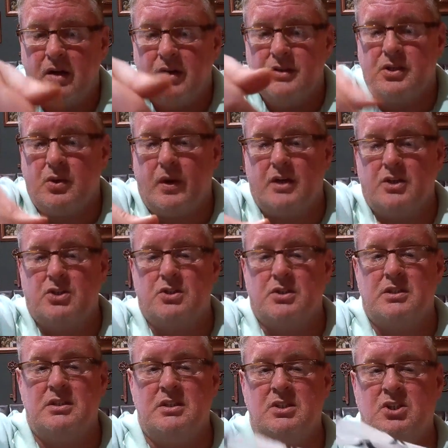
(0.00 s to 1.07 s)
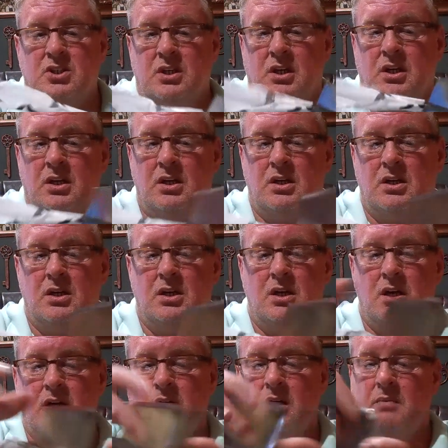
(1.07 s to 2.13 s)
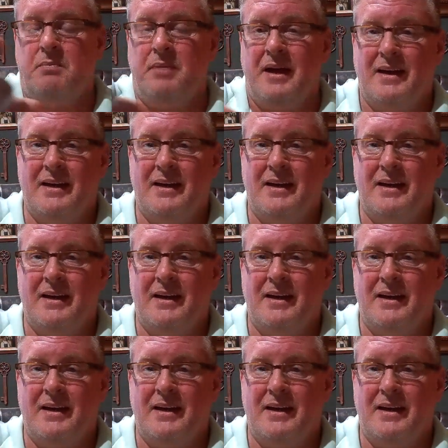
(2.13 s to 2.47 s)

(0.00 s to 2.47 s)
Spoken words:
So as you're stitching, back